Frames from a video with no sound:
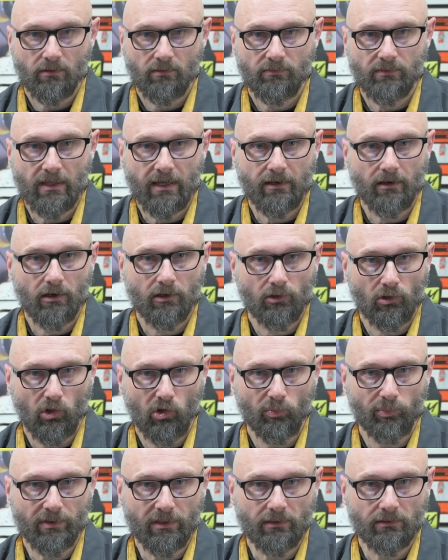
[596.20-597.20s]
that are
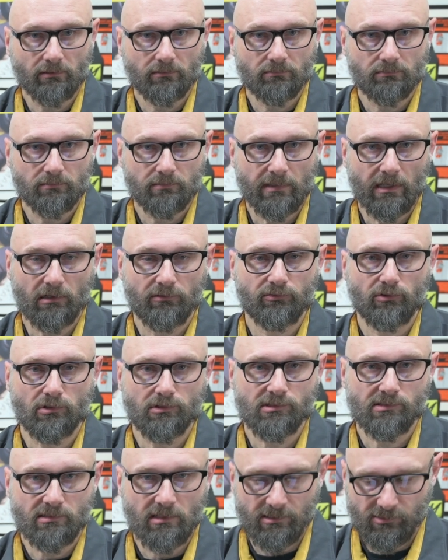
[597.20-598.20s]
open. Now, of
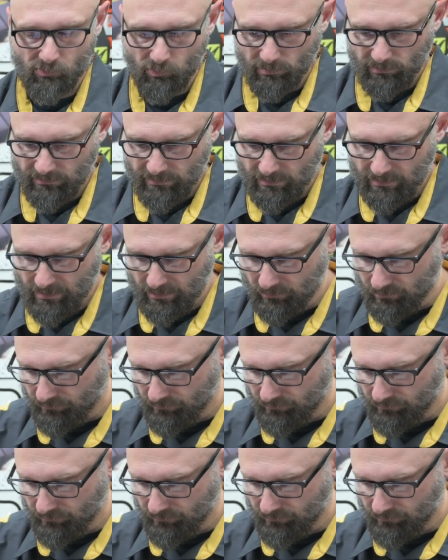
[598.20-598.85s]
course, dust would leak out